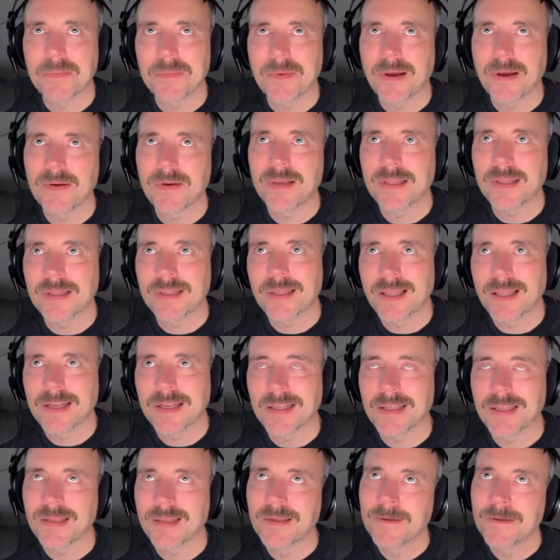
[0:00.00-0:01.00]
in
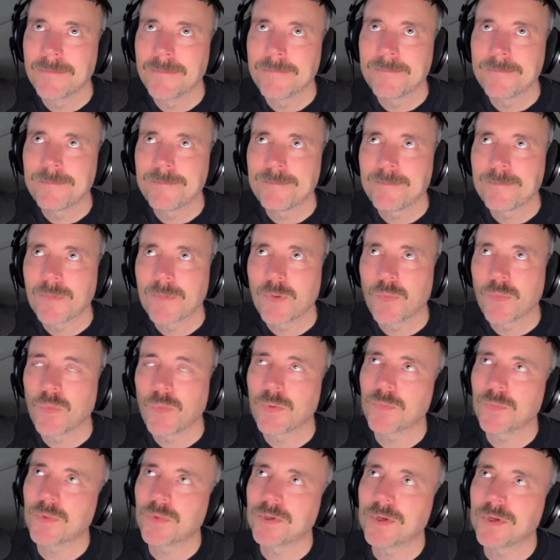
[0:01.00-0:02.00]
any,
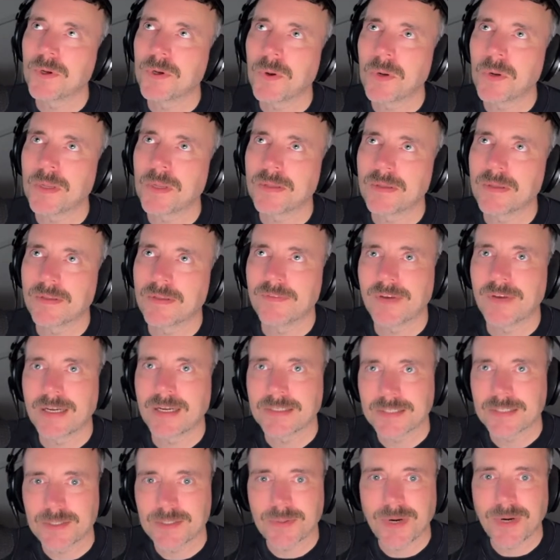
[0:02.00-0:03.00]
what would you call it,
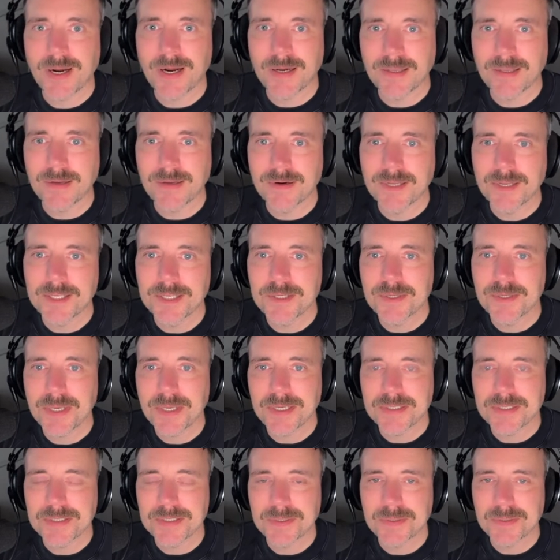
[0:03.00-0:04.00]
advanced or higher
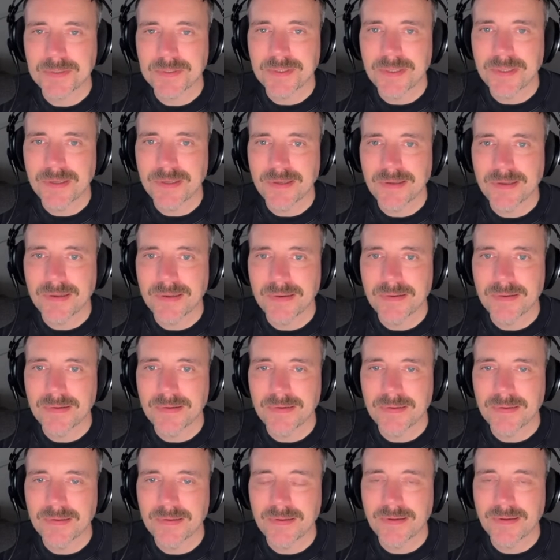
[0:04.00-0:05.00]
educational
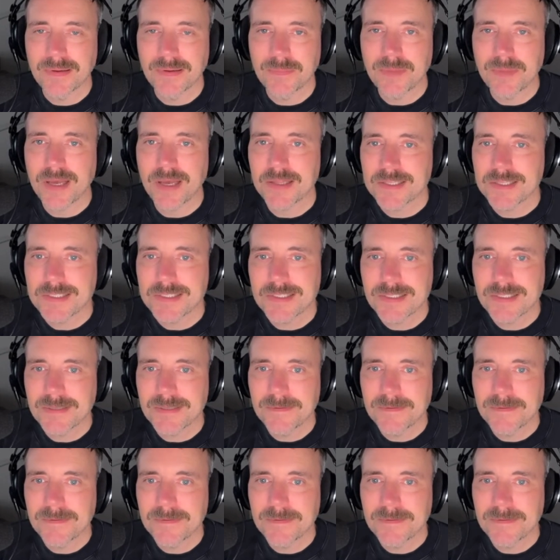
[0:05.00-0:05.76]
paths.